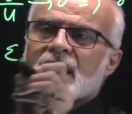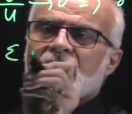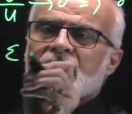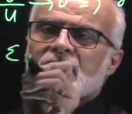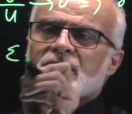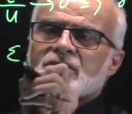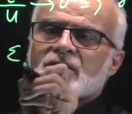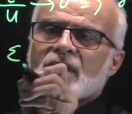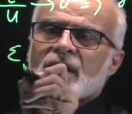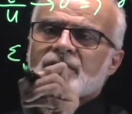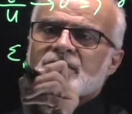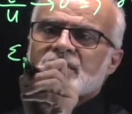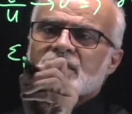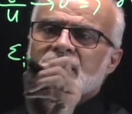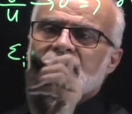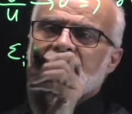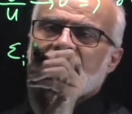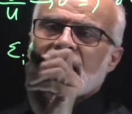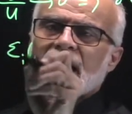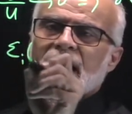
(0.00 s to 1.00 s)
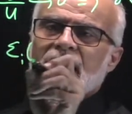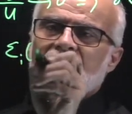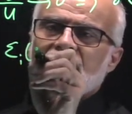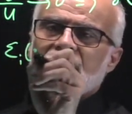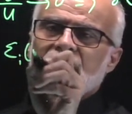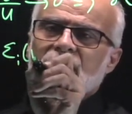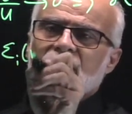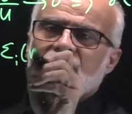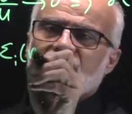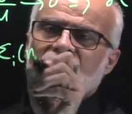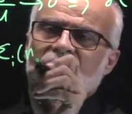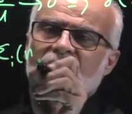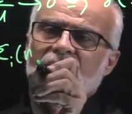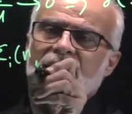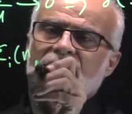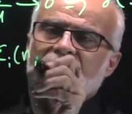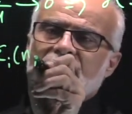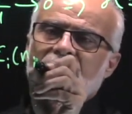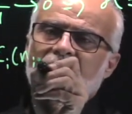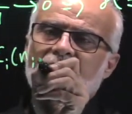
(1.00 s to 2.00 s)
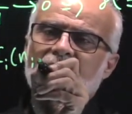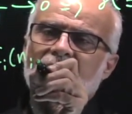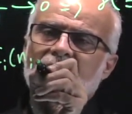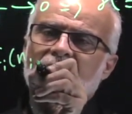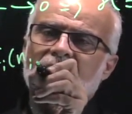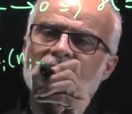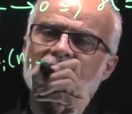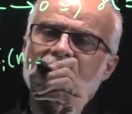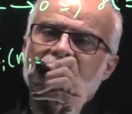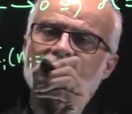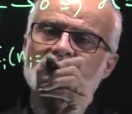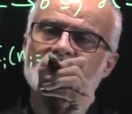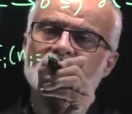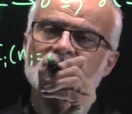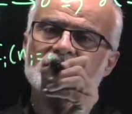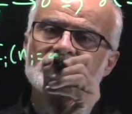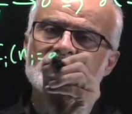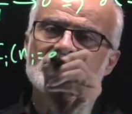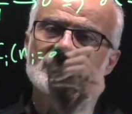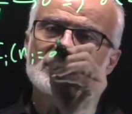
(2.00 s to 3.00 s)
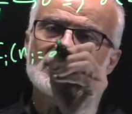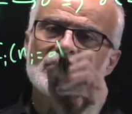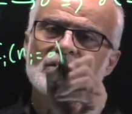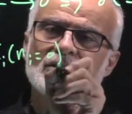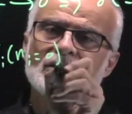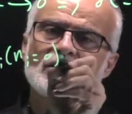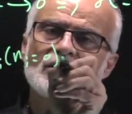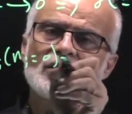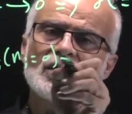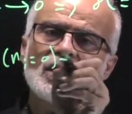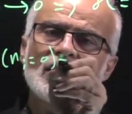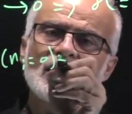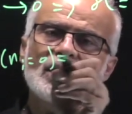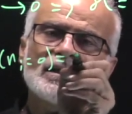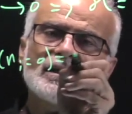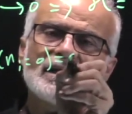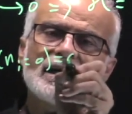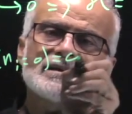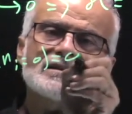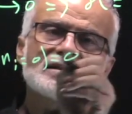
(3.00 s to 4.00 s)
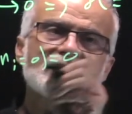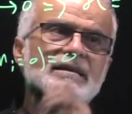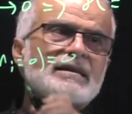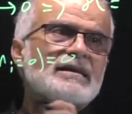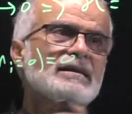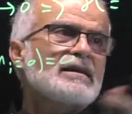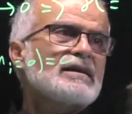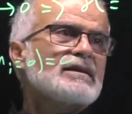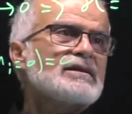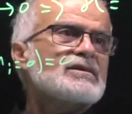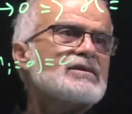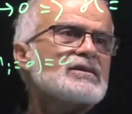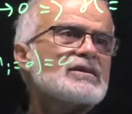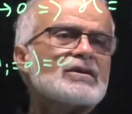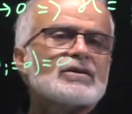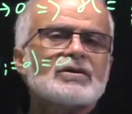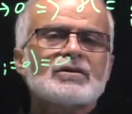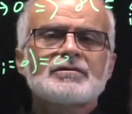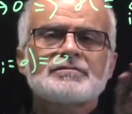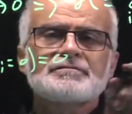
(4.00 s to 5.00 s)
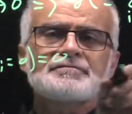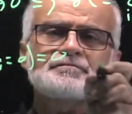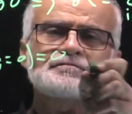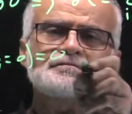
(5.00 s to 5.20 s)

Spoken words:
So epsilon I of ni equals 0. That's clearly 0.